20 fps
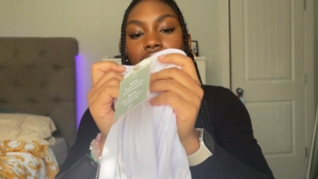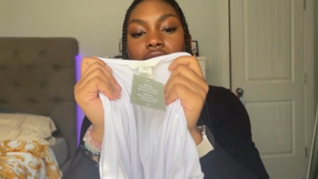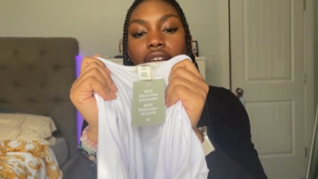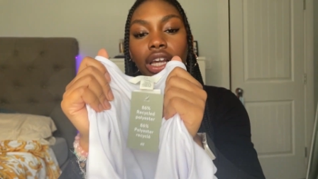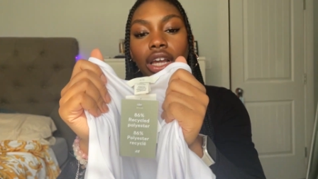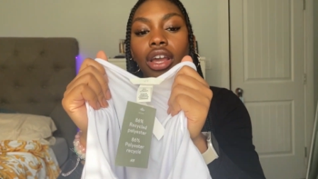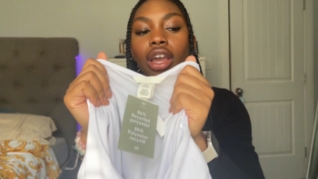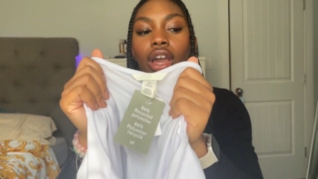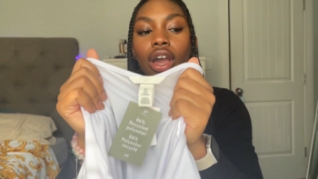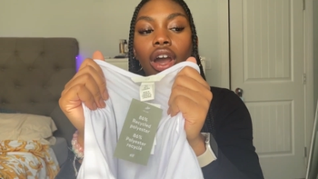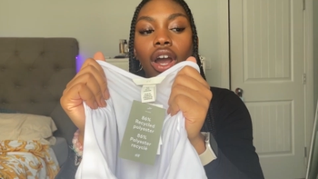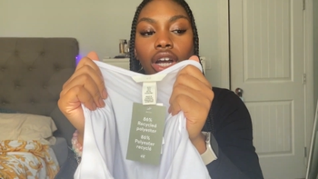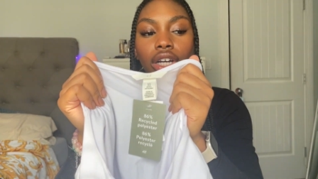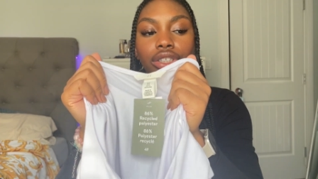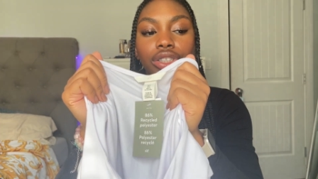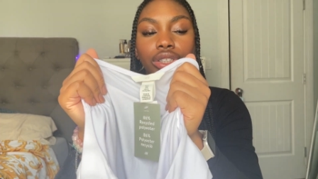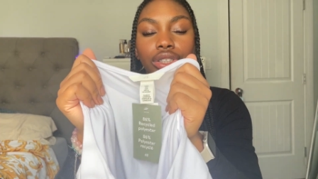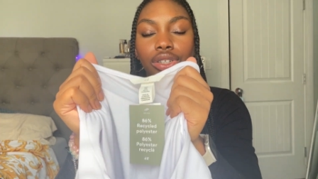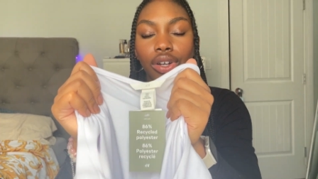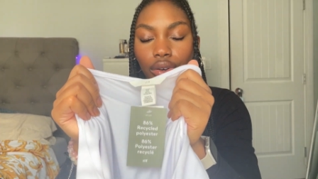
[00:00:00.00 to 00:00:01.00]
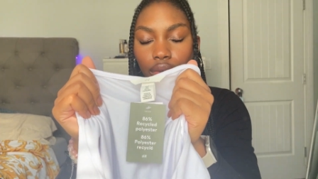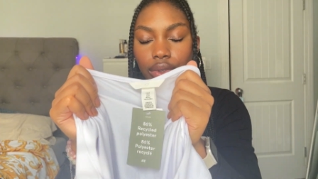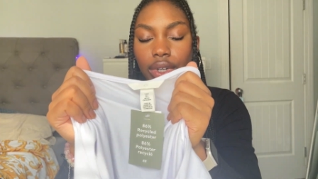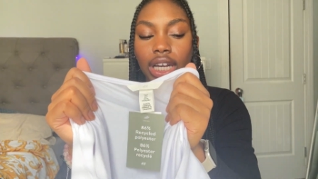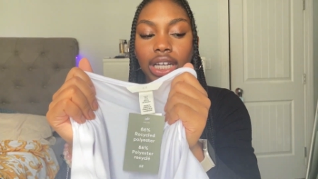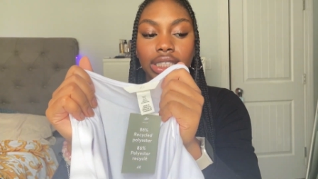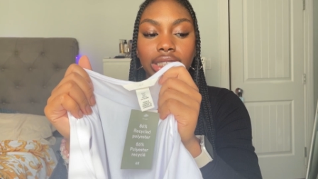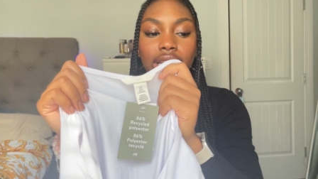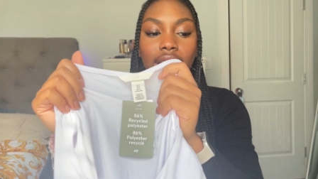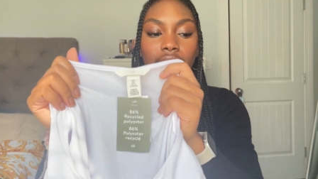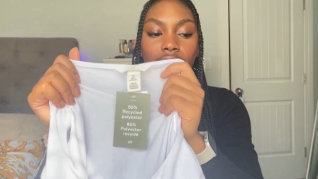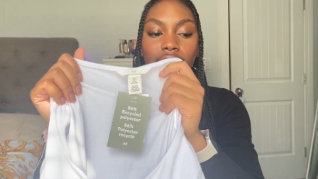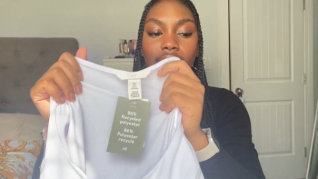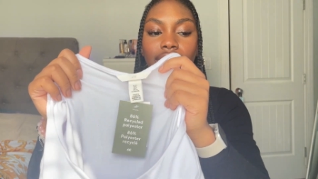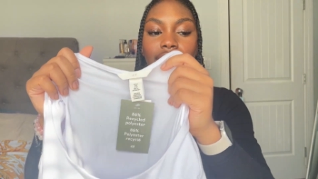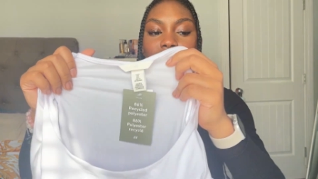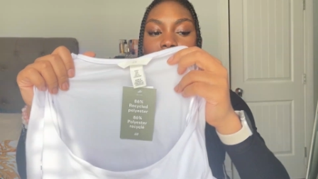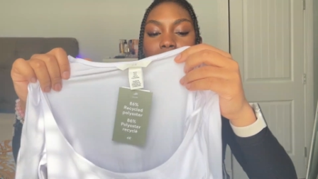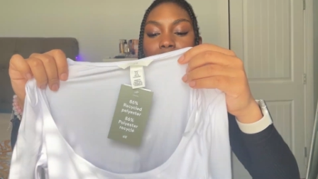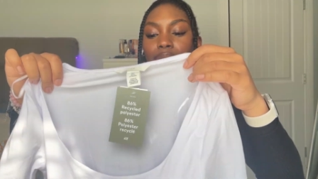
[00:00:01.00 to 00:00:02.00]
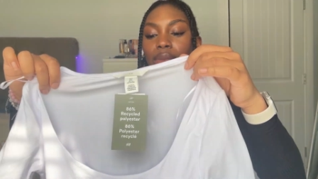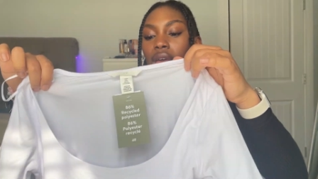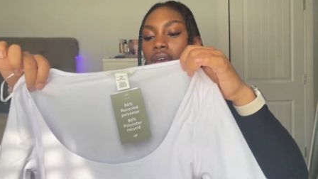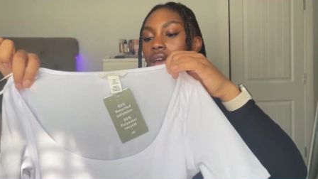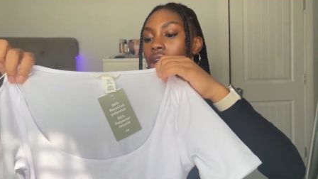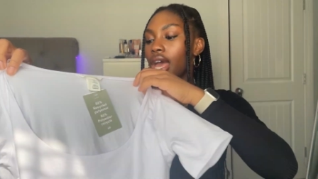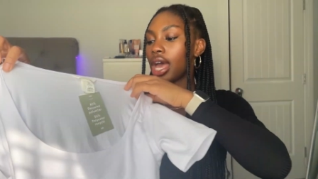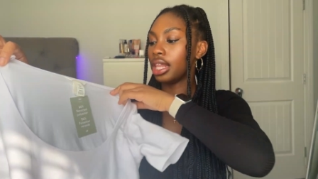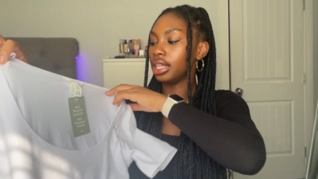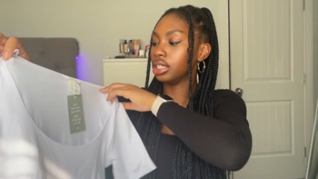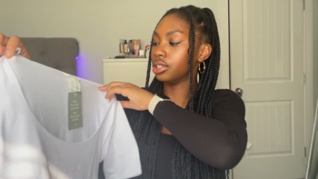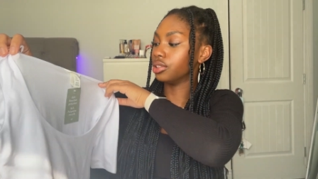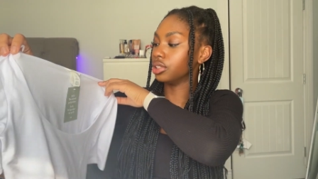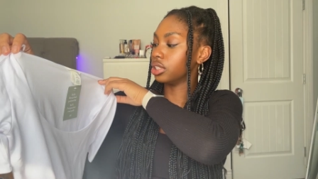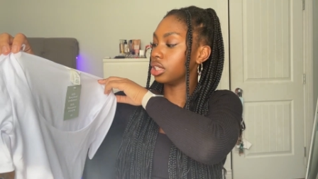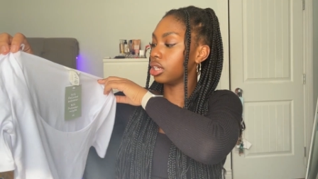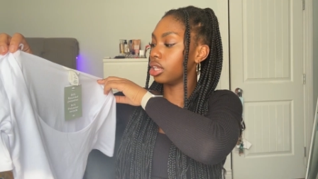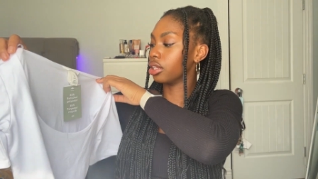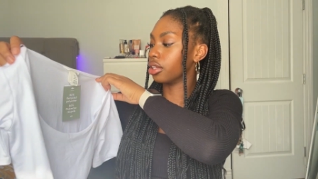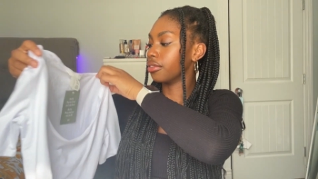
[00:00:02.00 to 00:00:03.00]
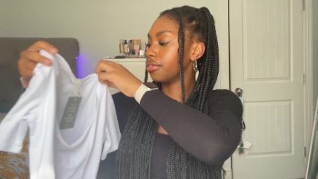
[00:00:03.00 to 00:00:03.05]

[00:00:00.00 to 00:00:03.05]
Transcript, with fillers: these are so nice i love them and this was another